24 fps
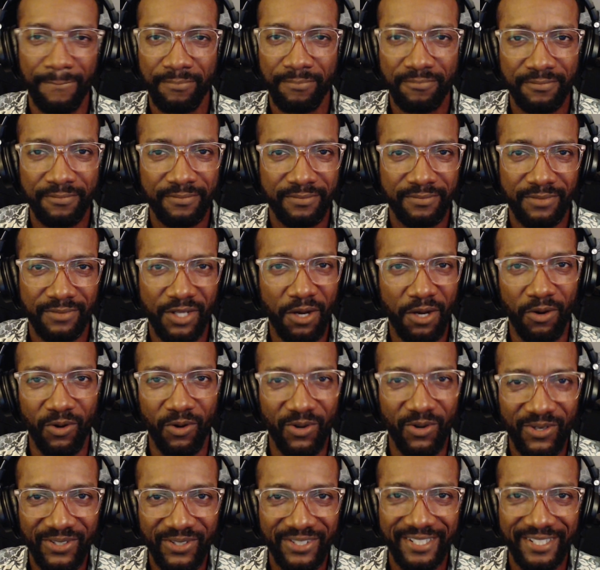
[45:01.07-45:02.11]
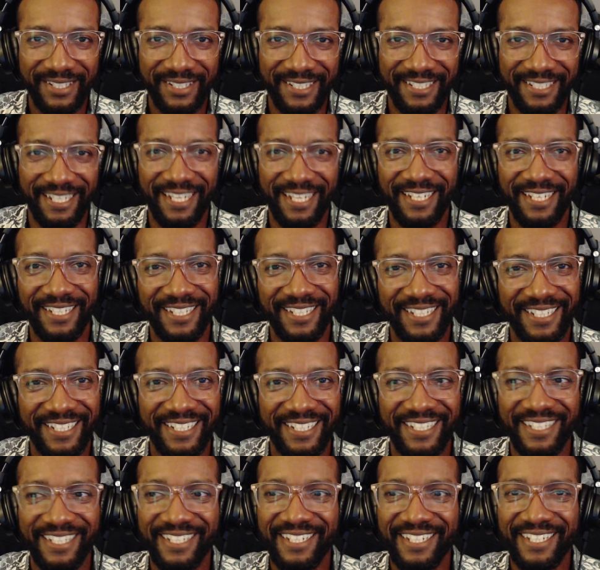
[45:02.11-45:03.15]
No, it didn't.
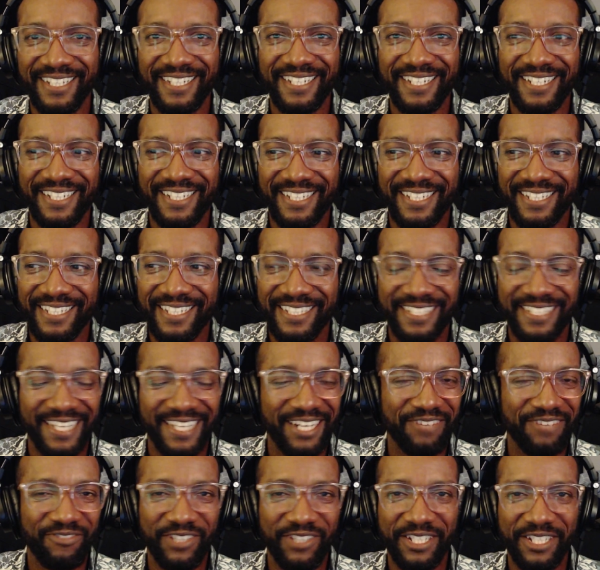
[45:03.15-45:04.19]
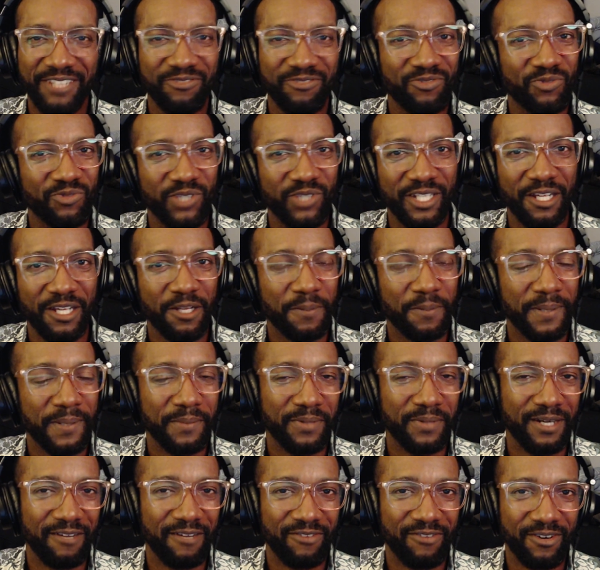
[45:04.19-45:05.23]
Same with other people
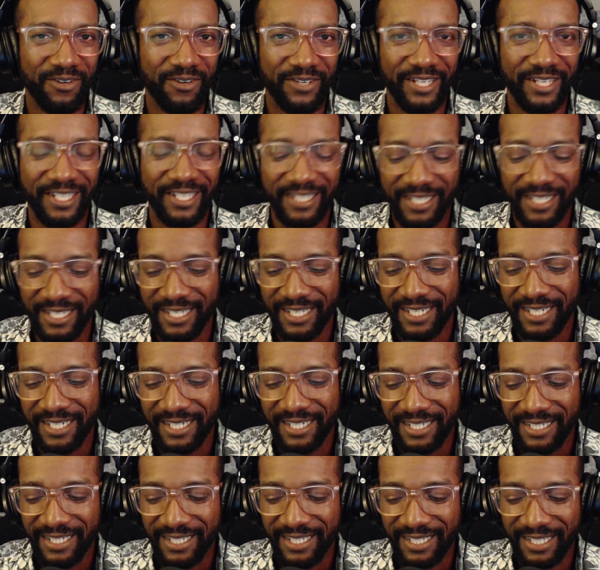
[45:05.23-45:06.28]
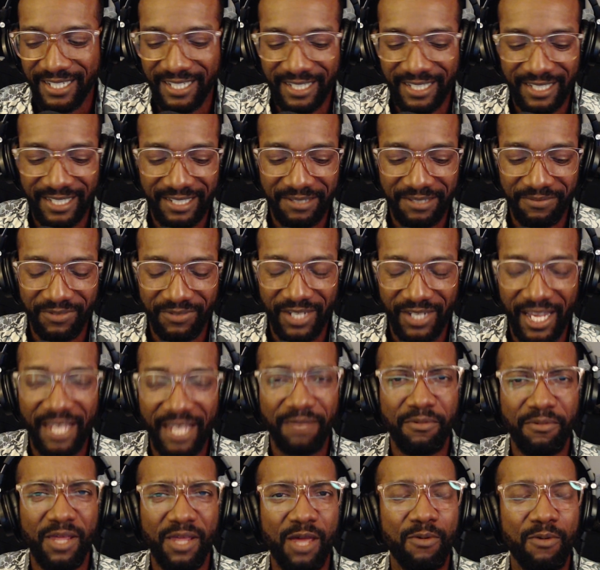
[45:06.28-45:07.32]
have heard it. And
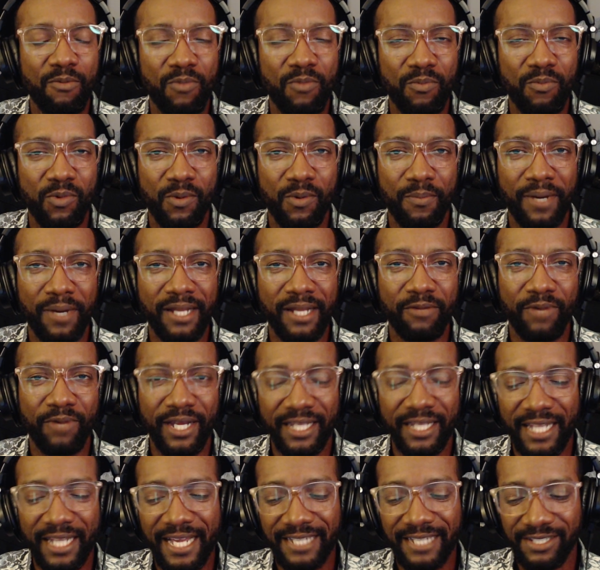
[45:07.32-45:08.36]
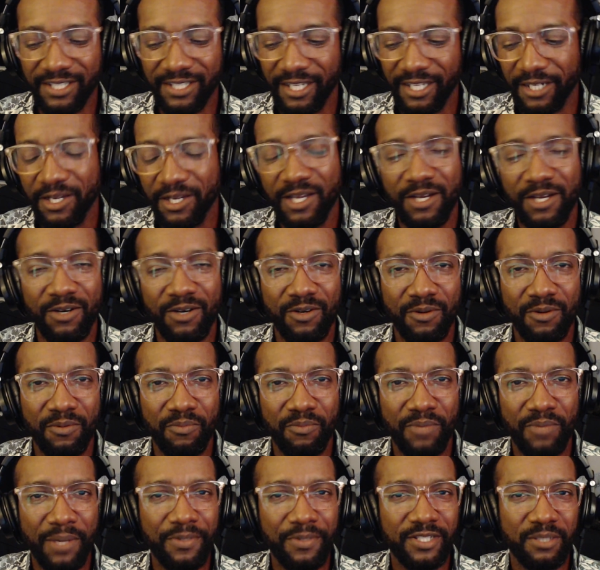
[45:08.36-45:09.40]
by the way, last thing,
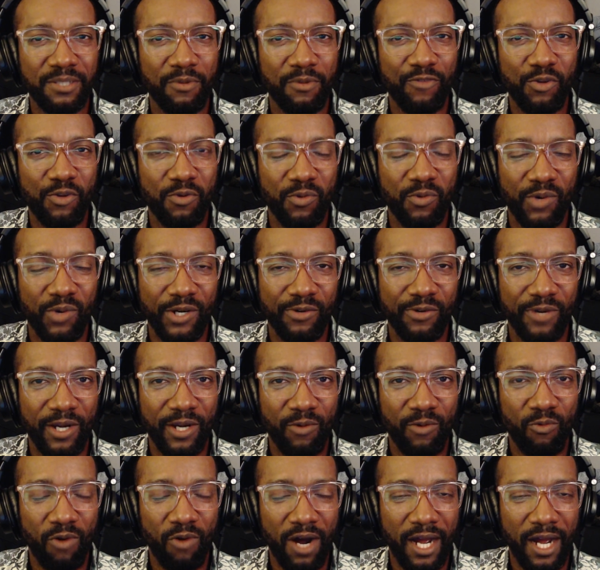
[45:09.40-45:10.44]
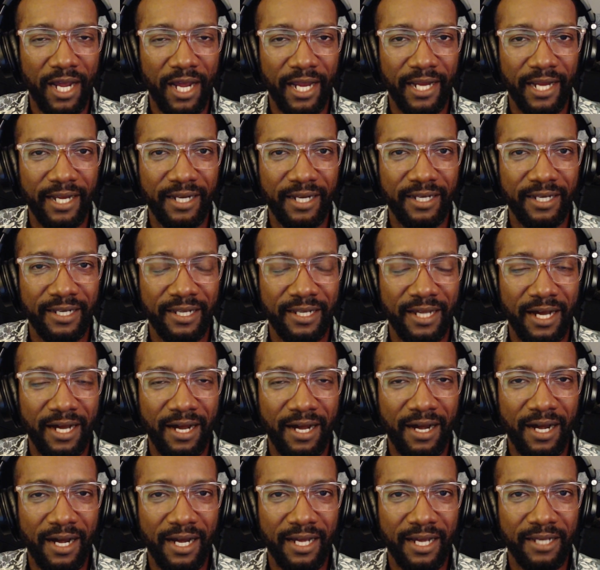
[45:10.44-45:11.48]
maybe some of you were wondering why
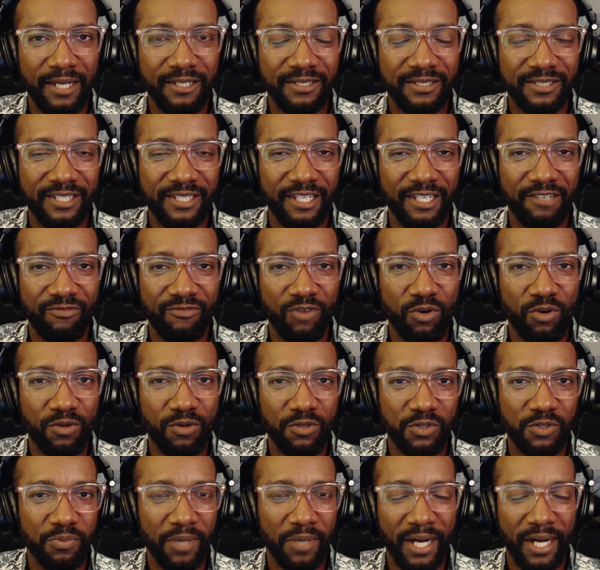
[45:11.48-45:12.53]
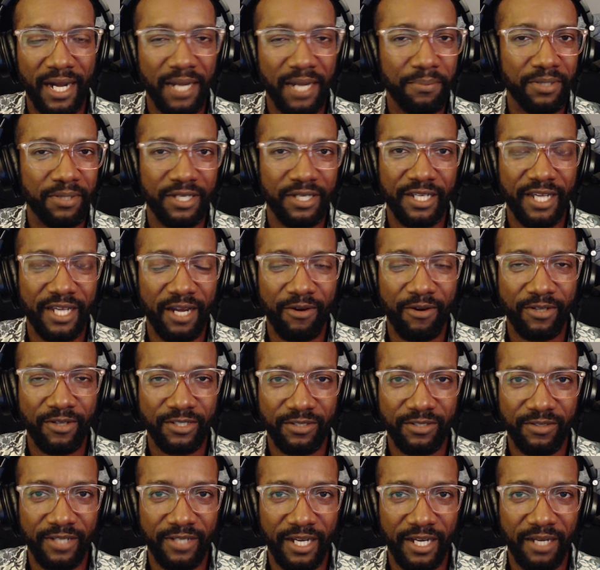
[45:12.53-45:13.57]
I said vocals by, I put a character
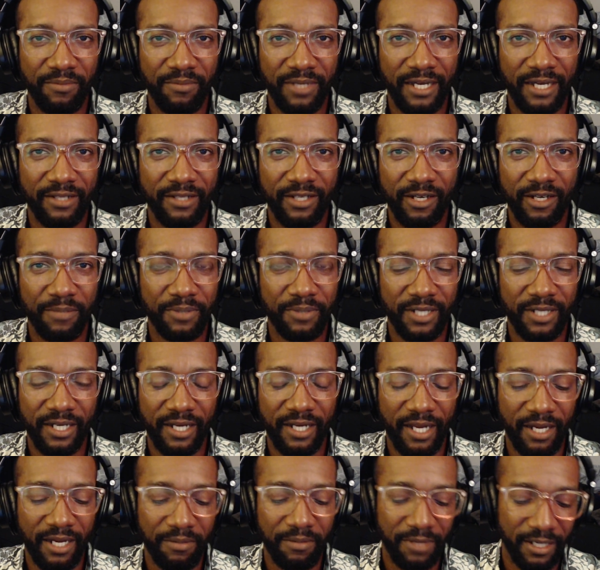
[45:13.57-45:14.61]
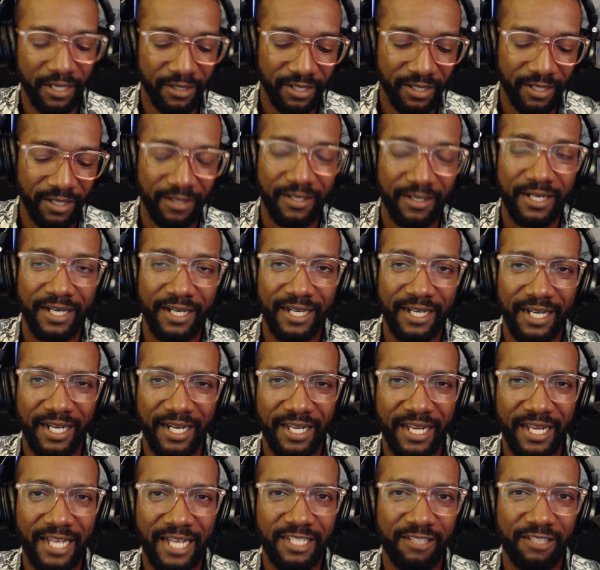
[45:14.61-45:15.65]
name down there. I put a name down there. And
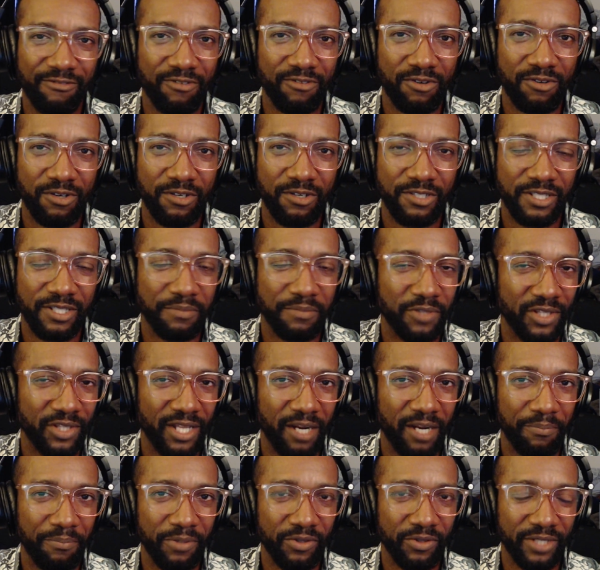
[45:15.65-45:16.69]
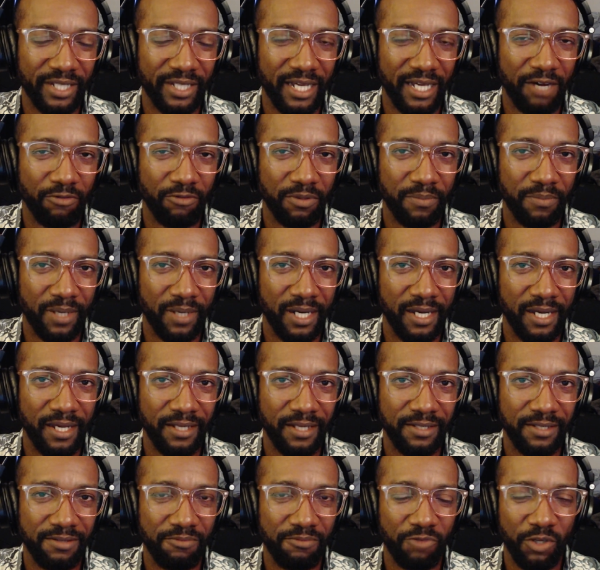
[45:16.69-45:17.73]
that's for something that I'm building out with my
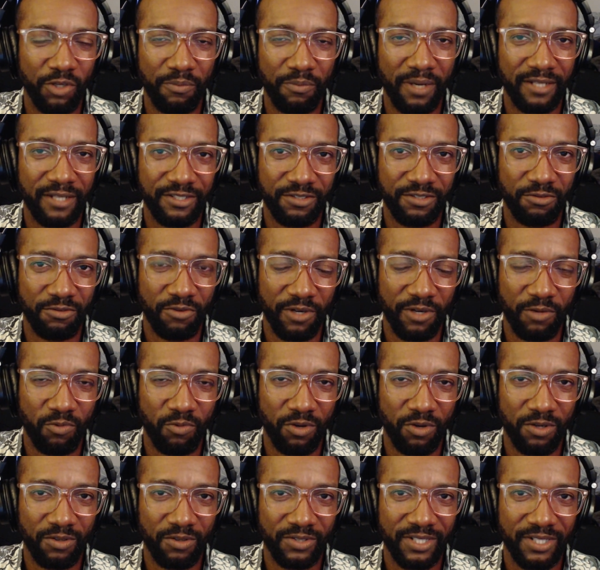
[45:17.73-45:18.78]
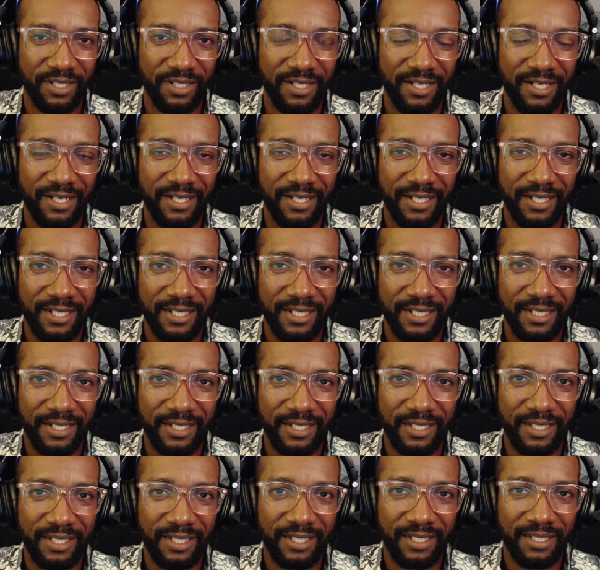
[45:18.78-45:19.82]
story world.
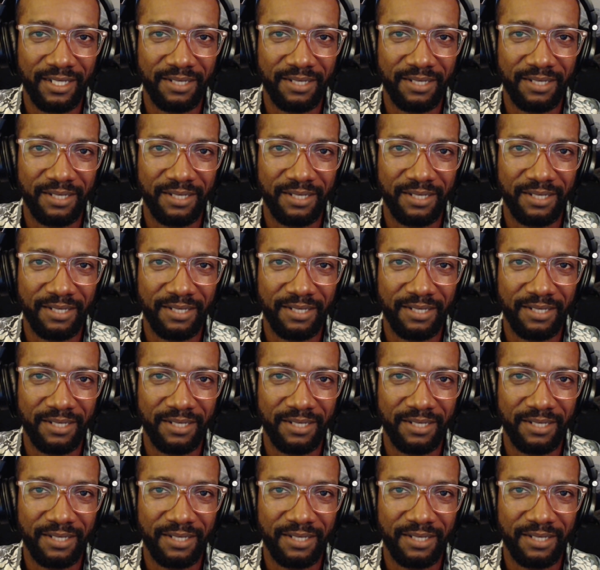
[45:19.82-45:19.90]
A